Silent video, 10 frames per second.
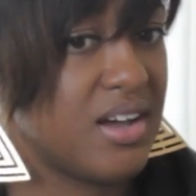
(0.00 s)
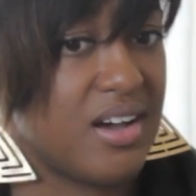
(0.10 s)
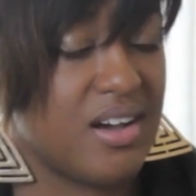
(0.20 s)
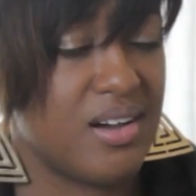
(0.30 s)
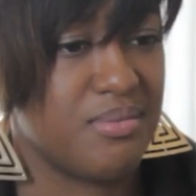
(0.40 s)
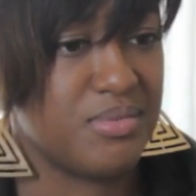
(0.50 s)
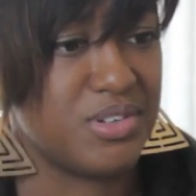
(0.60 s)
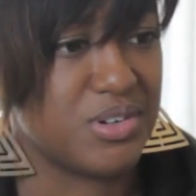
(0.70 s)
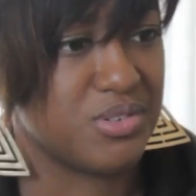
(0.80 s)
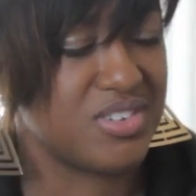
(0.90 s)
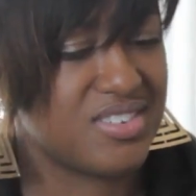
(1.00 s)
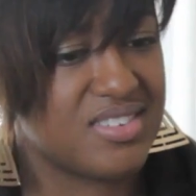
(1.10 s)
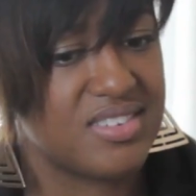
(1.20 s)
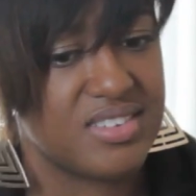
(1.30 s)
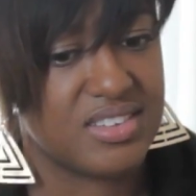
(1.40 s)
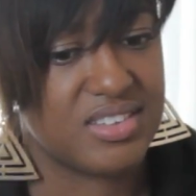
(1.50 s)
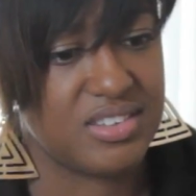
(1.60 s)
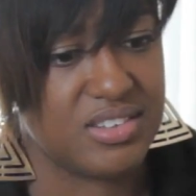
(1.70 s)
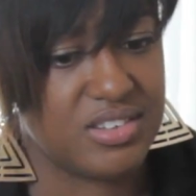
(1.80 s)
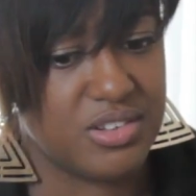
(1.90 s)
You know, just
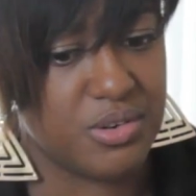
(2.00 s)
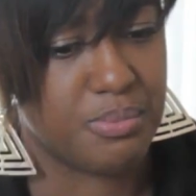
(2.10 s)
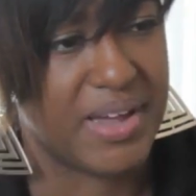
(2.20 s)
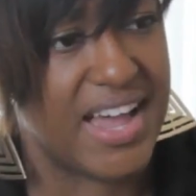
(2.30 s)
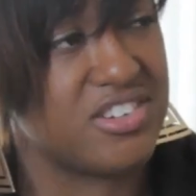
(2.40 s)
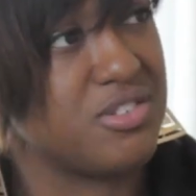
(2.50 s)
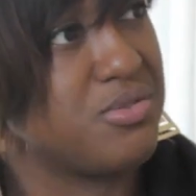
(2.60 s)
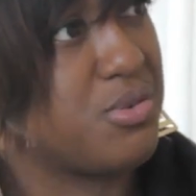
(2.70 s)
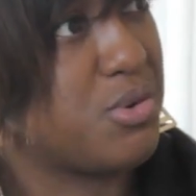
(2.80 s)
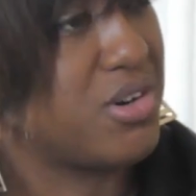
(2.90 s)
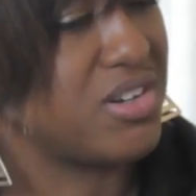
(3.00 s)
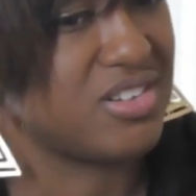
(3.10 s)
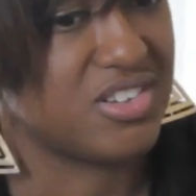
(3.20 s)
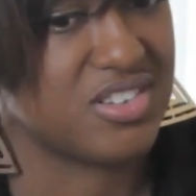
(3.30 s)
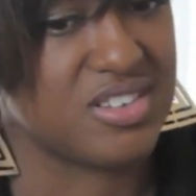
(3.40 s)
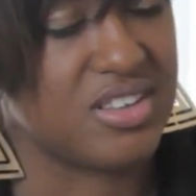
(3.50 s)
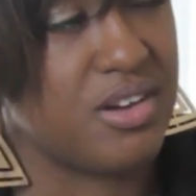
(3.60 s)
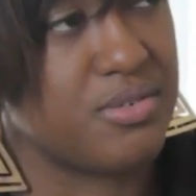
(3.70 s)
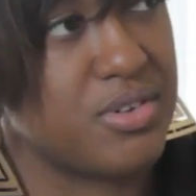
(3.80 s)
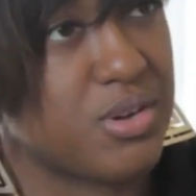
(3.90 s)
your passion for it and just the
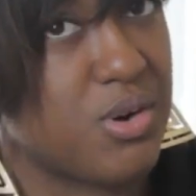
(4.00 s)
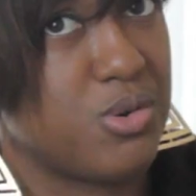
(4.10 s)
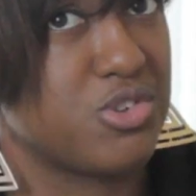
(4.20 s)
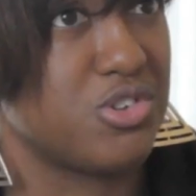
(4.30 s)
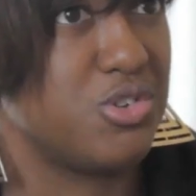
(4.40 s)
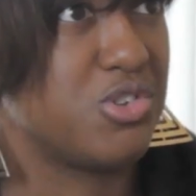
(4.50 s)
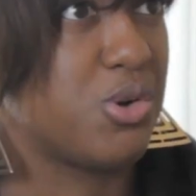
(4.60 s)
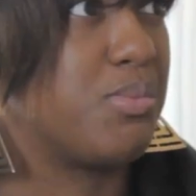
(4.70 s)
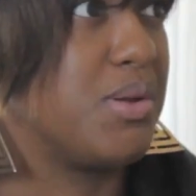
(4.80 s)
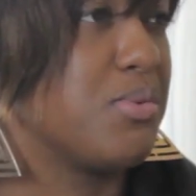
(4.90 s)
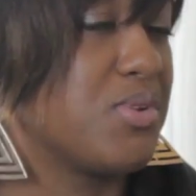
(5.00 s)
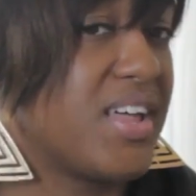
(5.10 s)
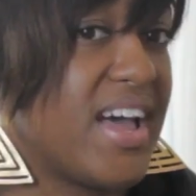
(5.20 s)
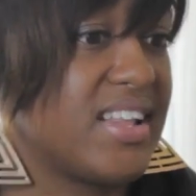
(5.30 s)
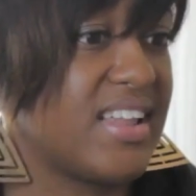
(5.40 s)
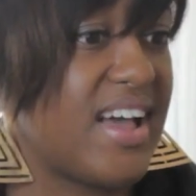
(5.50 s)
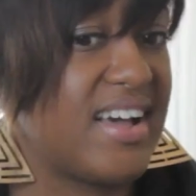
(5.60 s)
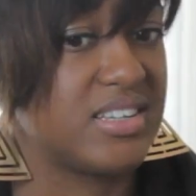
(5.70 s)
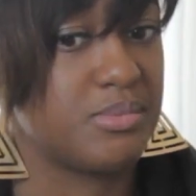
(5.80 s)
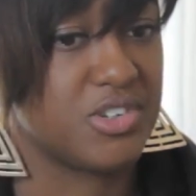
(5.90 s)
love for the culture. You show people that, and that
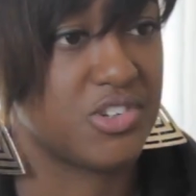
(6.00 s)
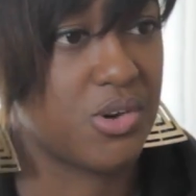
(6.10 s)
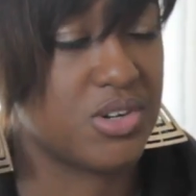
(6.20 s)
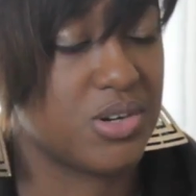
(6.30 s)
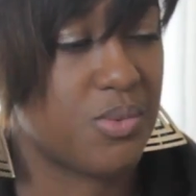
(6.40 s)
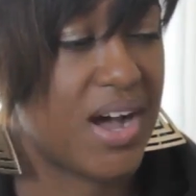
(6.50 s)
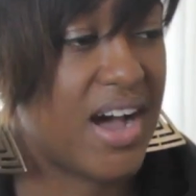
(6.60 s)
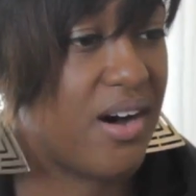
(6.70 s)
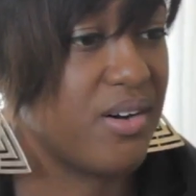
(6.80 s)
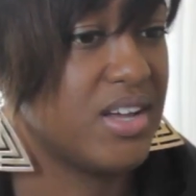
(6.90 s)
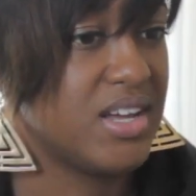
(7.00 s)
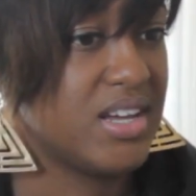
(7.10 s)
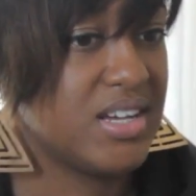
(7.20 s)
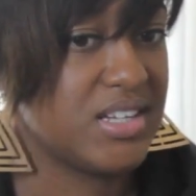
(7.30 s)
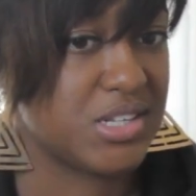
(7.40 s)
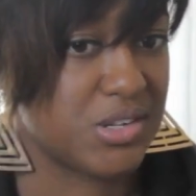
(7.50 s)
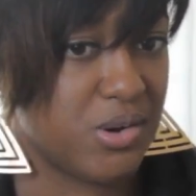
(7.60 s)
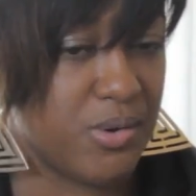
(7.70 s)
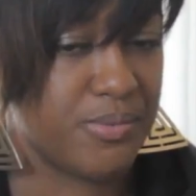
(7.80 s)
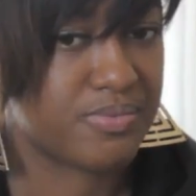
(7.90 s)
hasn't been shown in a while.
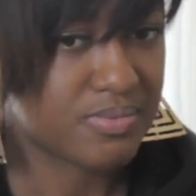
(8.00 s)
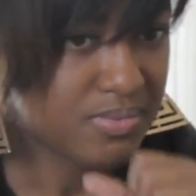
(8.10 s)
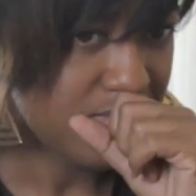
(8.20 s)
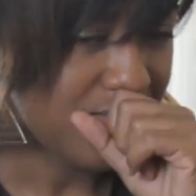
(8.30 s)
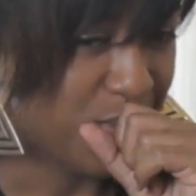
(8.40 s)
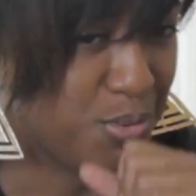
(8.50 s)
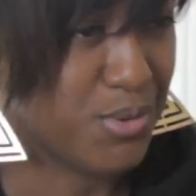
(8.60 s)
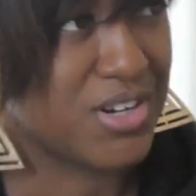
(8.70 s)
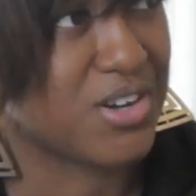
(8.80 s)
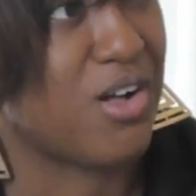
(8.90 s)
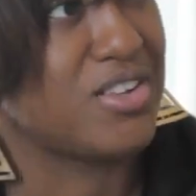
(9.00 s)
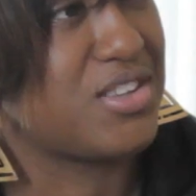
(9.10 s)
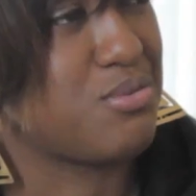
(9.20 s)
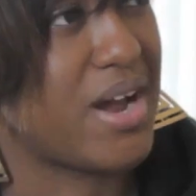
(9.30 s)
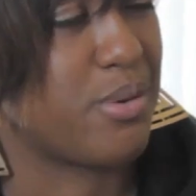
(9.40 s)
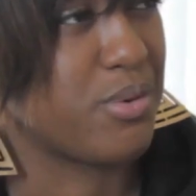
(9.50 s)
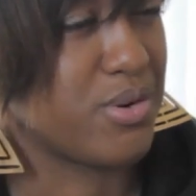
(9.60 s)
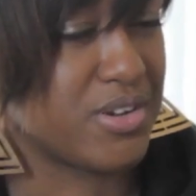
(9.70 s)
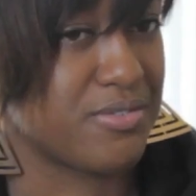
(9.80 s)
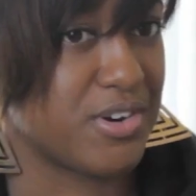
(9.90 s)
So we were gonna call it the Rat
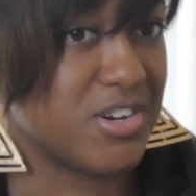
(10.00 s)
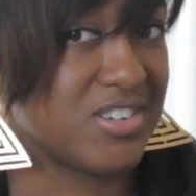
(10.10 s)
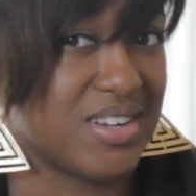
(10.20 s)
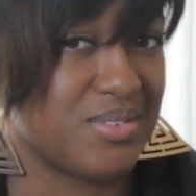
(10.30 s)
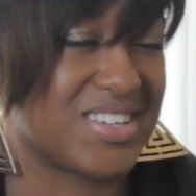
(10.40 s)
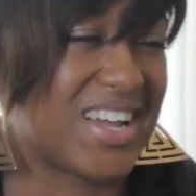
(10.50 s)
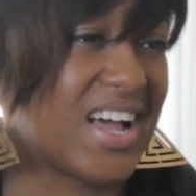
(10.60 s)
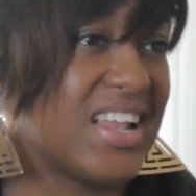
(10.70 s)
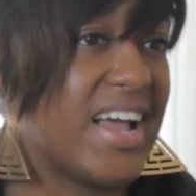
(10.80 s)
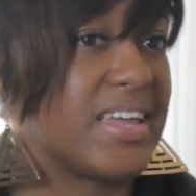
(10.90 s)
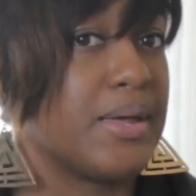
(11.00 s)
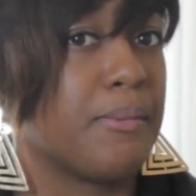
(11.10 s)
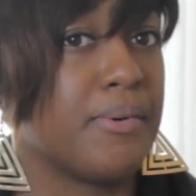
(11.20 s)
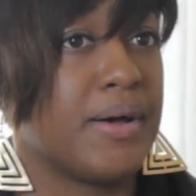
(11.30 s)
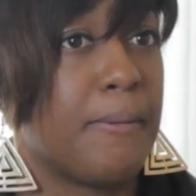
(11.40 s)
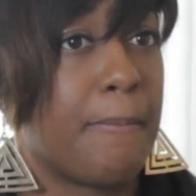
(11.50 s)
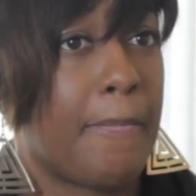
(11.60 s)
World at first, and I was like, I like it, but